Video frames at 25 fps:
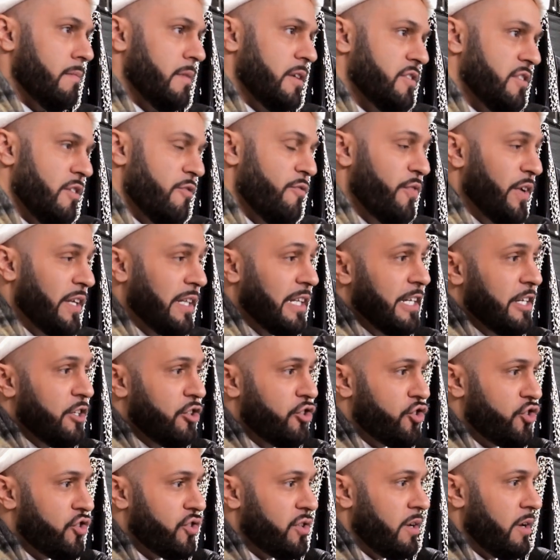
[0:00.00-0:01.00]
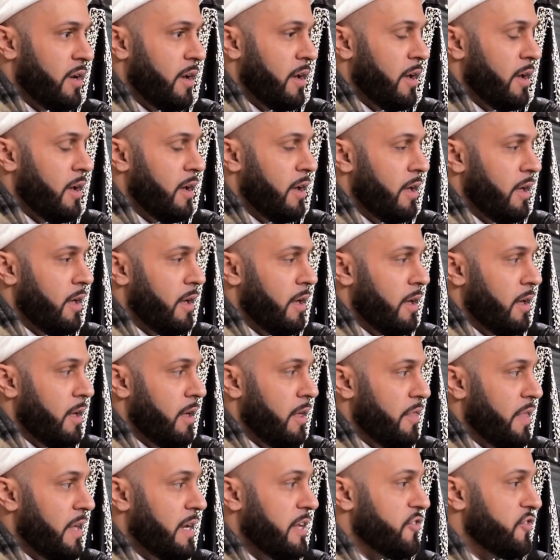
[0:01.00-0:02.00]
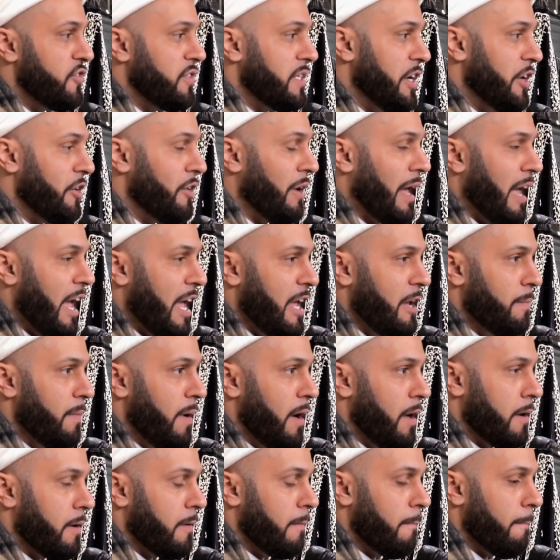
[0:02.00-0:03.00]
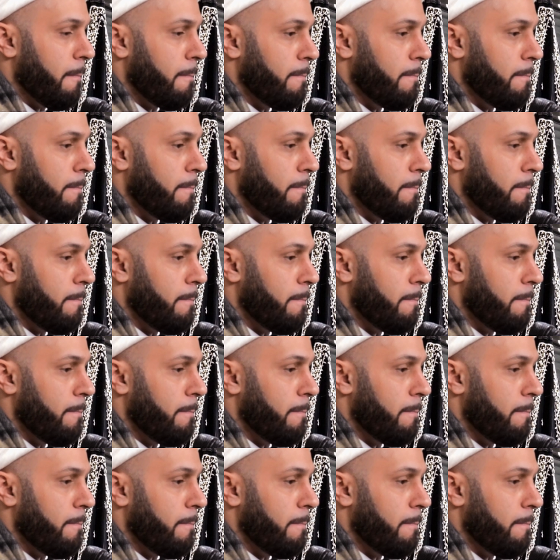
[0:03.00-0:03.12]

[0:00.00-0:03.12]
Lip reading: It's a village that is near Khaybar.